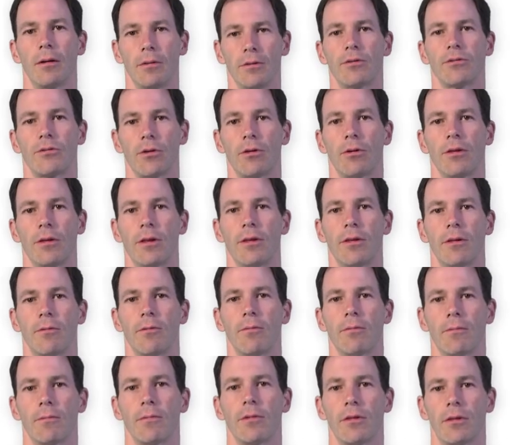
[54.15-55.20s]
so
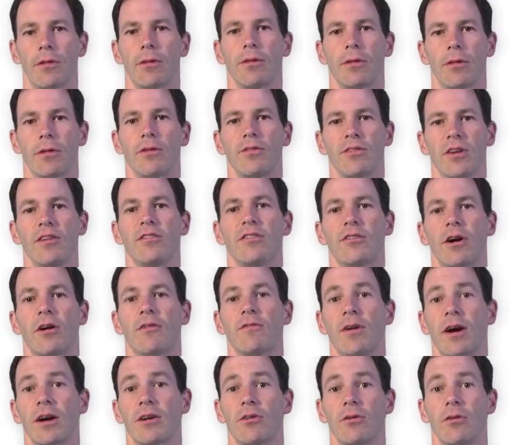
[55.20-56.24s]
the Z star
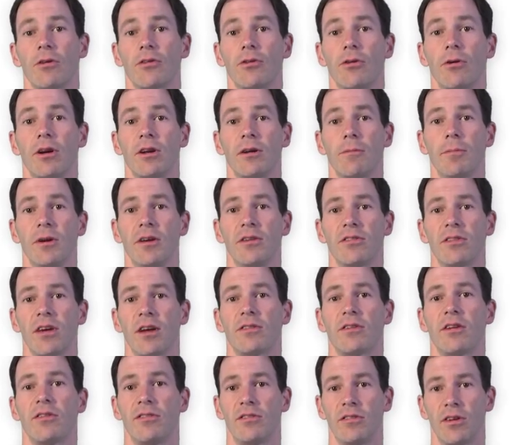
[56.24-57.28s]
vector is going to be
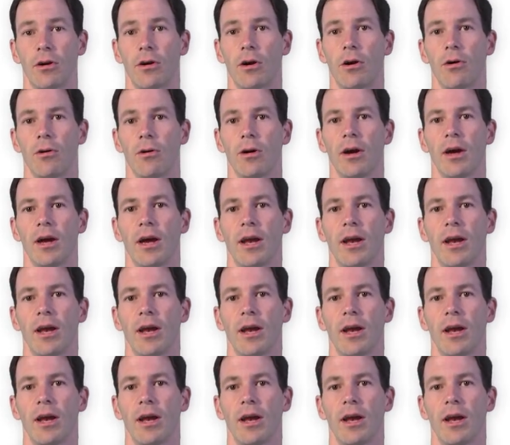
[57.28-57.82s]
set to 0.